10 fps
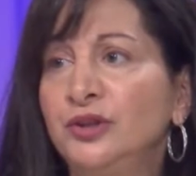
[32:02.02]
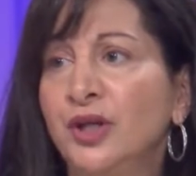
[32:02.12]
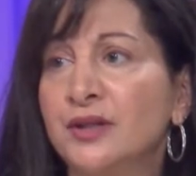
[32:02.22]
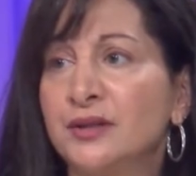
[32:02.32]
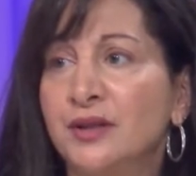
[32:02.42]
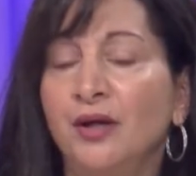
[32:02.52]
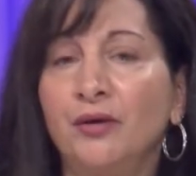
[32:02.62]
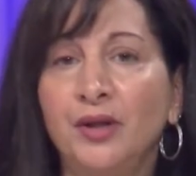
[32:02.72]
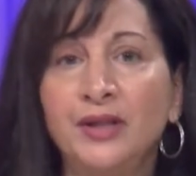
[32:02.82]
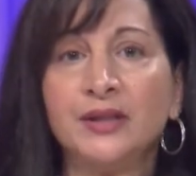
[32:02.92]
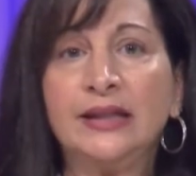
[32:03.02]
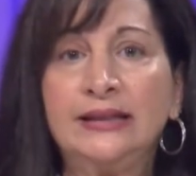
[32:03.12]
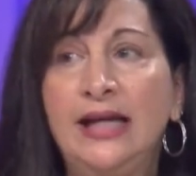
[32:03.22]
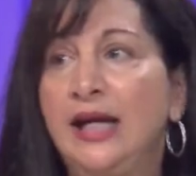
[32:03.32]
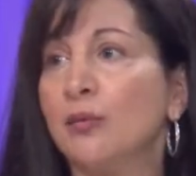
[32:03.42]
just hear these
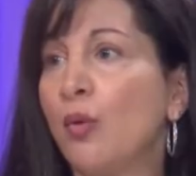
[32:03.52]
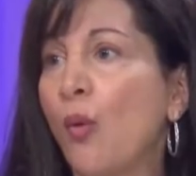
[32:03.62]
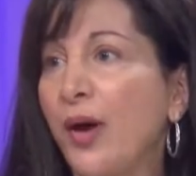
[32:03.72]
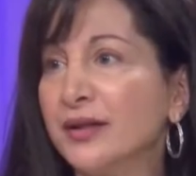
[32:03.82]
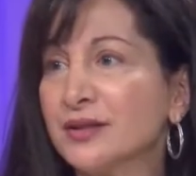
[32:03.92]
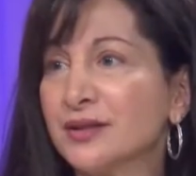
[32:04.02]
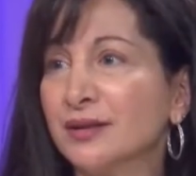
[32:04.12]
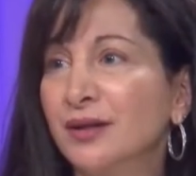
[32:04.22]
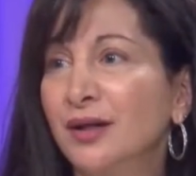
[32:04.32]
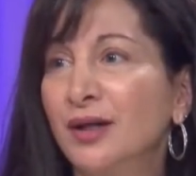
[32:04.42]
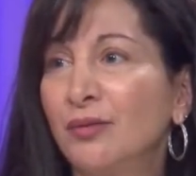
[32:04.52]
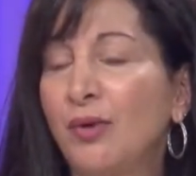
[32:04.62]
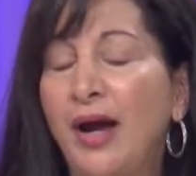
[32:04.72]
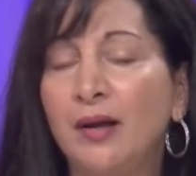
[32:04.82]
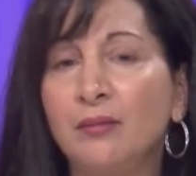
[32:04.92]
like data points
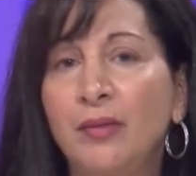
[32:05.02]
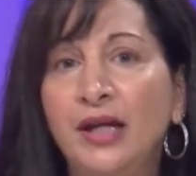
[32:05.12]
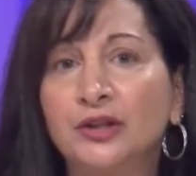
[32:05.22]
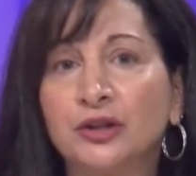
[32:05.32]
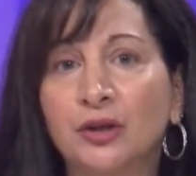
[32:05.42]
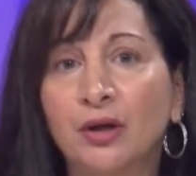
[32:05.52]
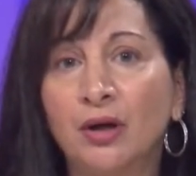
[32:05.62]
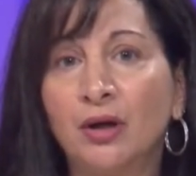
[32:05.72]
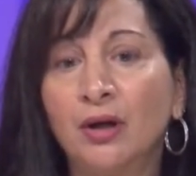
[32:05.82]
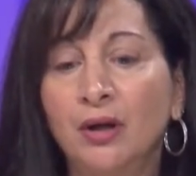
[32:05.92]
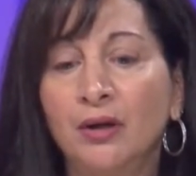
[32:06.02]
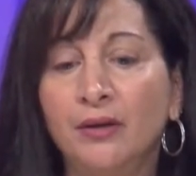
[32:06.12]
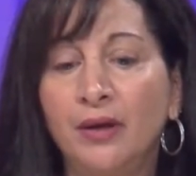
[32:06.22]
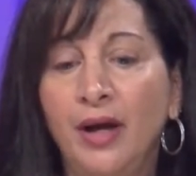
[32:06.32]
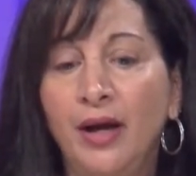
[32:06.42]
right? Make sure
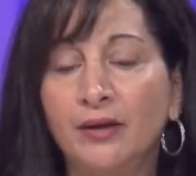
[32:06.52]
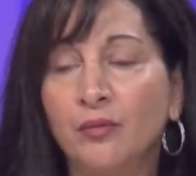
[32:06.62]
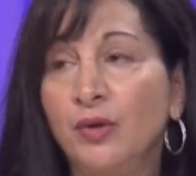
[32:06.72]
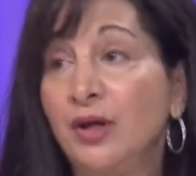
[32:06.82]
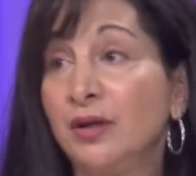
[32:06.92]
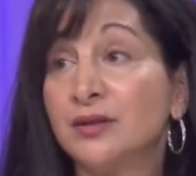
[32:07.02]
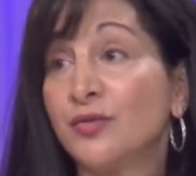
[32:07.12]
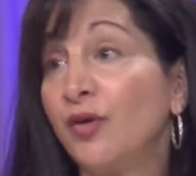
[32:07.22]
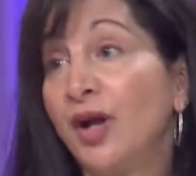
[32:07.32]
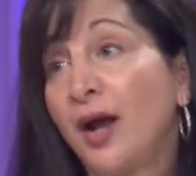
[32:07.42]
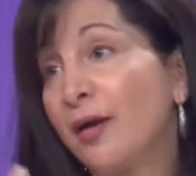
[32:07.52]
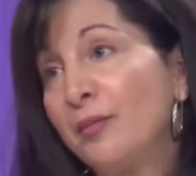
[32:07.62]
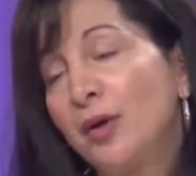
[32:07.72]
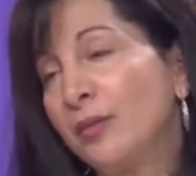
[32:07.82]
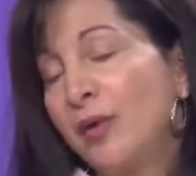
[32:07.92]
that, and we, it's funny, I,
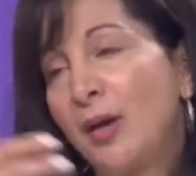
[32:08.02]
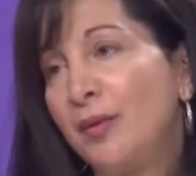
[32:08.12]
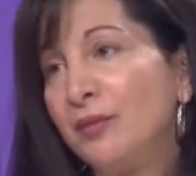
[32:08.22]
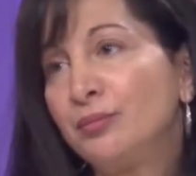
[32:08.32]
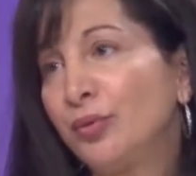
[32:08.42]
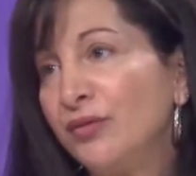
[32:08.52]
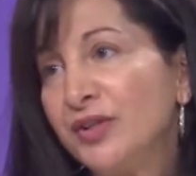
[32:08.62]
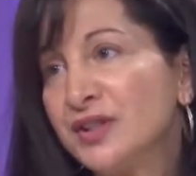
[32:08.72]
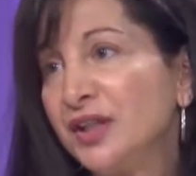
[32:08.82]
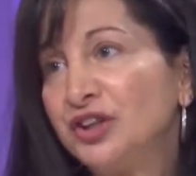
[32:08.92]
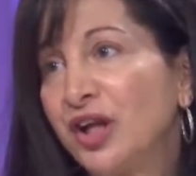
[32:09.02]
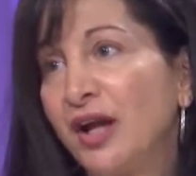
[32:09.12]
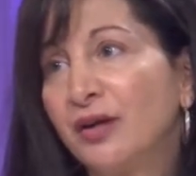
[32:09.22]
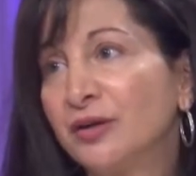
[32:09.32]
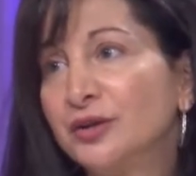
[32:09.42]
am a, I'm a previous
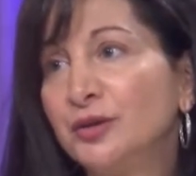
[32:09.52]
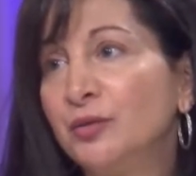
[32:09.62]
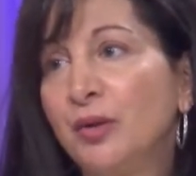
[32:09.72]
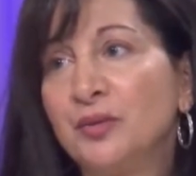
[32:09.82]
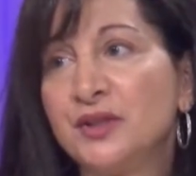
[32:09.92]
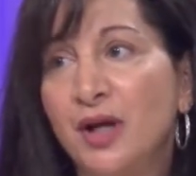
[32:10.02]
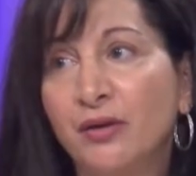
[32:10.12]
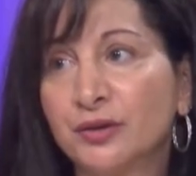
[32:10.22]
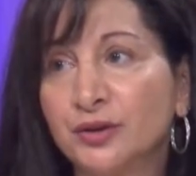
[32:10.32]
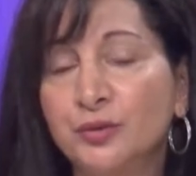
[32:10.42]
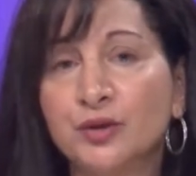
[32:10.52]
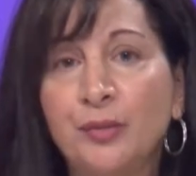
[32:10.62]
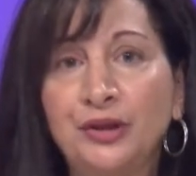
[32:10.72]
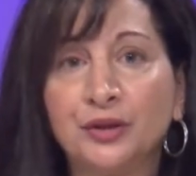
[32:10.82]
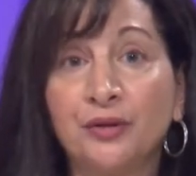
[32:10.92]
educator too, and we would tell our students,
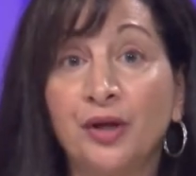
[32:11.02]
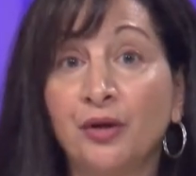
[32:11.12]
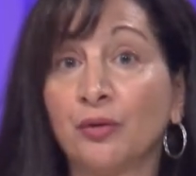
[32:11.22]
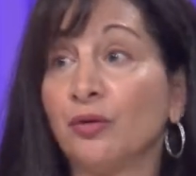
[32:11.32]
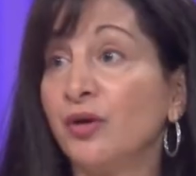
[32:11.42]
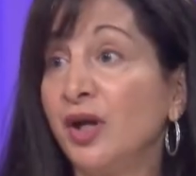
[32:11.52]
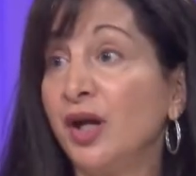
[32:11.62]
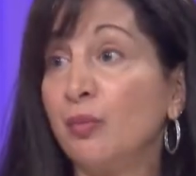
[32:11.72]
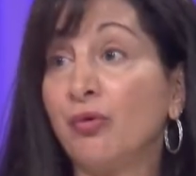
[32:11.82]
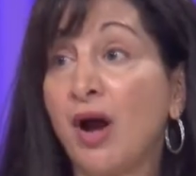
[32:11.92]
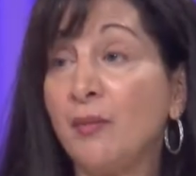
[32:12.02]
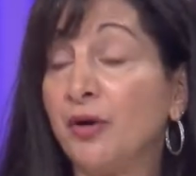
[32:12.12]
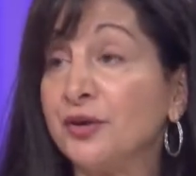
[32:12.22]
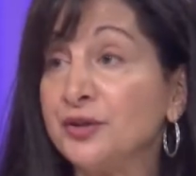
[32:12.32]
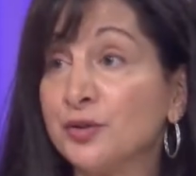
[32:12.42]
make sure that you're looking at
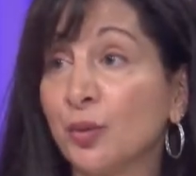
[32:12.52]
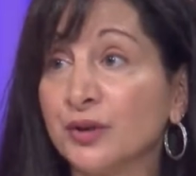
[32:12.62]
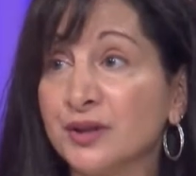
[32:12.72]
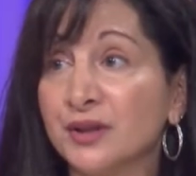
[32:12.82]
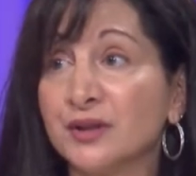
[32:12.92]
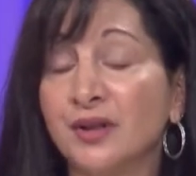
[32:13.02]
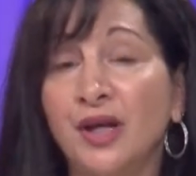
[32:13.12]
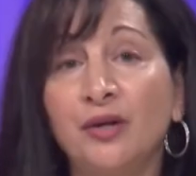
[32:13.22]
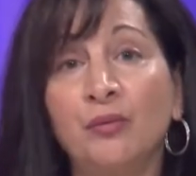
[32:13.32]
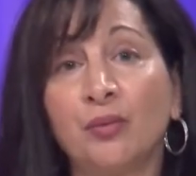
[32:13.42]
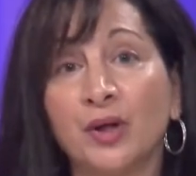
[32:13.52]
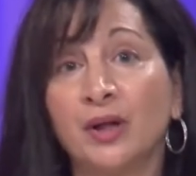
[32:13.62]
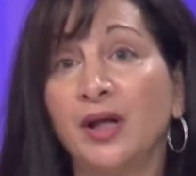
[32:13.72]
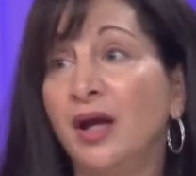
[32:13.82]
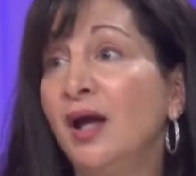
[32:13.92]
primary sources and yes. that you
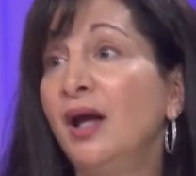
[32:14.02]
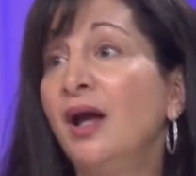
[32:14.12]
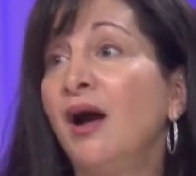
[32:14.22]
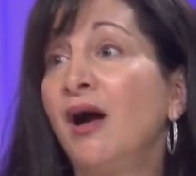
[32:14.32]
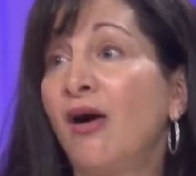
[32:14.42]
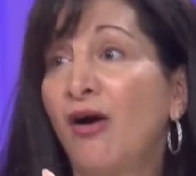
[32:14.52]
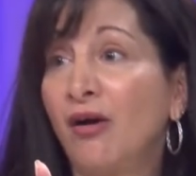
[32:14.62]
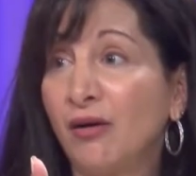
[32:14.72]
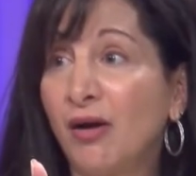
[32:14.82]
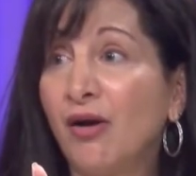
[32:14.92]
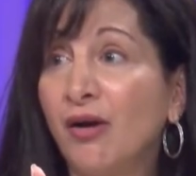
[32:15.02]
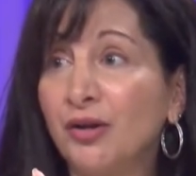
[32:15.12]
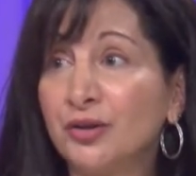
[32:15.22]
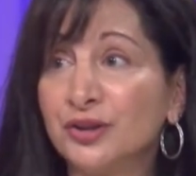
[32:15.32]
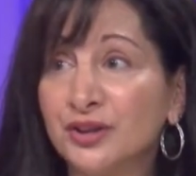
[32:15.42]
really are, are
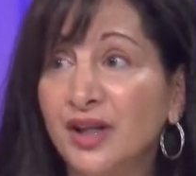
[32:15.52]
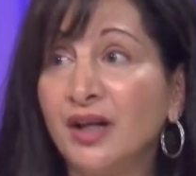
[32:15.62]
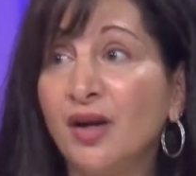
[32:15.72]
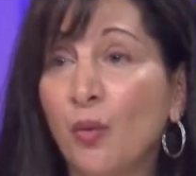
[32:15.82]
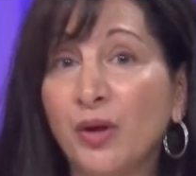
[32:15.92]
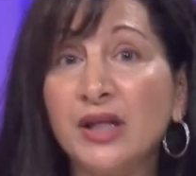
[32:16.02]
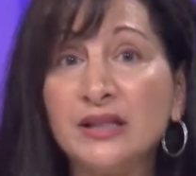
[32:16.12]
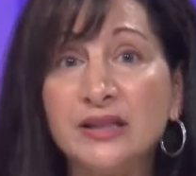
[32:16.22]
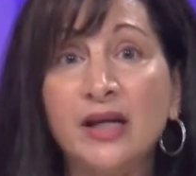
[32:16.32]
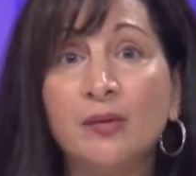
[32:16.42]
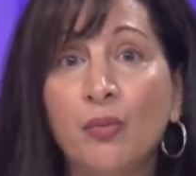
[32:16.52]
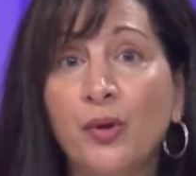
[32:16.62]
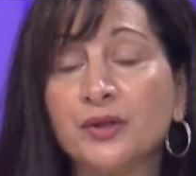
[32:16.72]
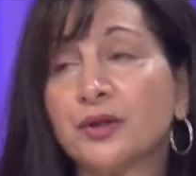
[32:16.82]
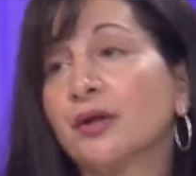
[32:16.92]
understanding where these data
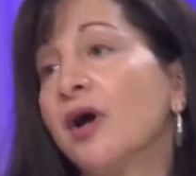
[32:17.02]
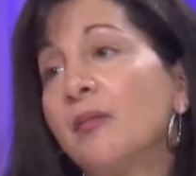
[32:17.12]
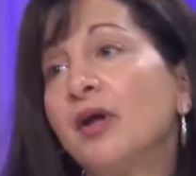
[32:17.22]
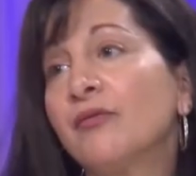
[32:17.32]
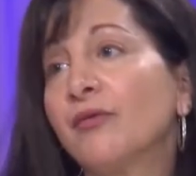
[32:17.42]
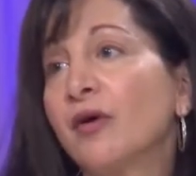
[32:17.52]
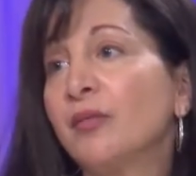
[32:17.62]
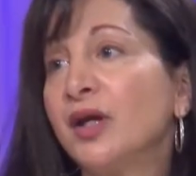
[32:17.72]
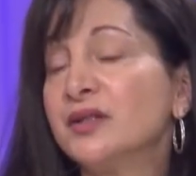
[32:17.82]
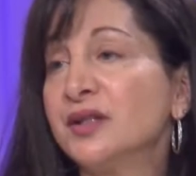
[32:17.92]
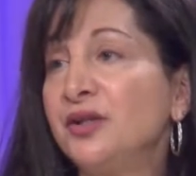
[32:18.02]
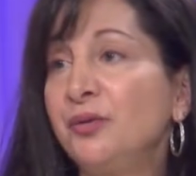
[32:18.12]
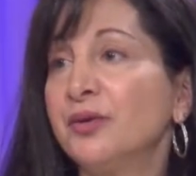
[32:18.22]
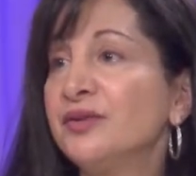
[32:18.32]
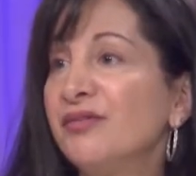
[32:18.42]
points are coming from, because then
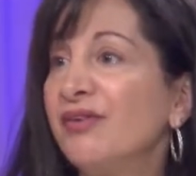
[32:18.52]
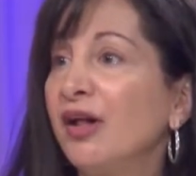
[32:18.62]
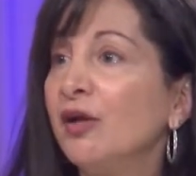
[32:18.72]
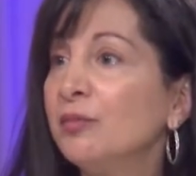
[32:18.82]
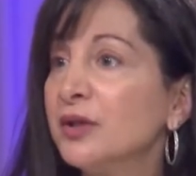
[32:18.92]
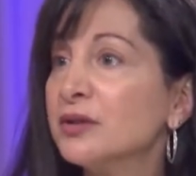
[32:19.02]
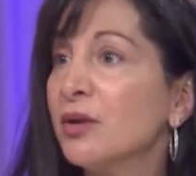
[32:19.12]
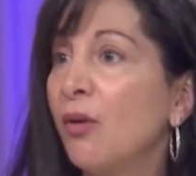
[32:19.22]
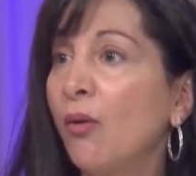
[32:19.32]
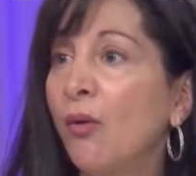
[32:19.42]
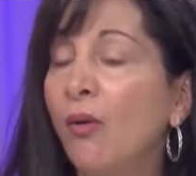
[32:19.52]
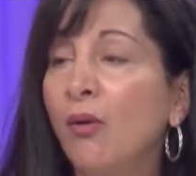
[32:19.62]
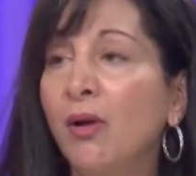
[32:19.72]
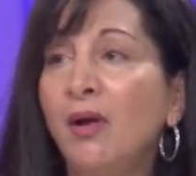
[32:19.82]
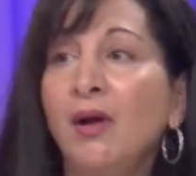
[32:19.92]
you can develop this
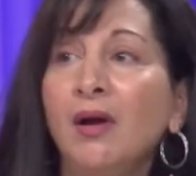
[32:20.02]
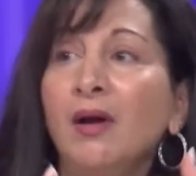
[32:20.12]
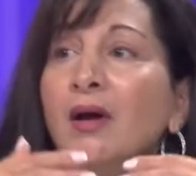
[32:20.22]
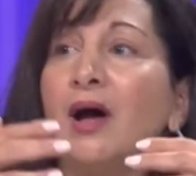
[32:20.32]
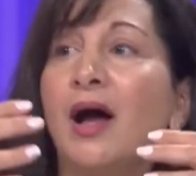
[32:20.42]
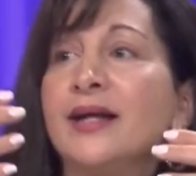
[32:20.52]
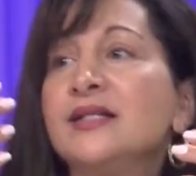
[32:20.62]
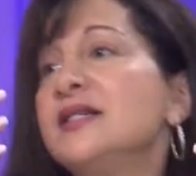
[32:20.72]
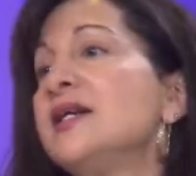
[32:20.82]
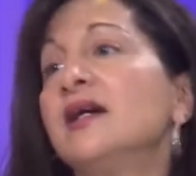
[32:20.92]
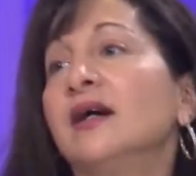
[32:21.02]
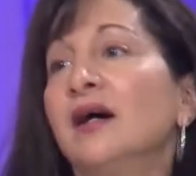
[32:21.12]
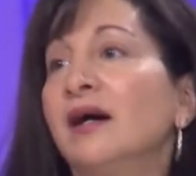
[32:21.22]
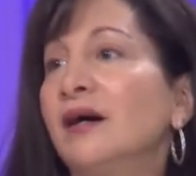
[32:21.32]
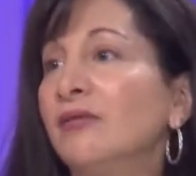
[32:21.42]
whole
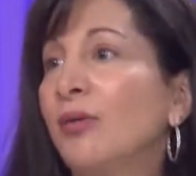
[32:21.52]
idea,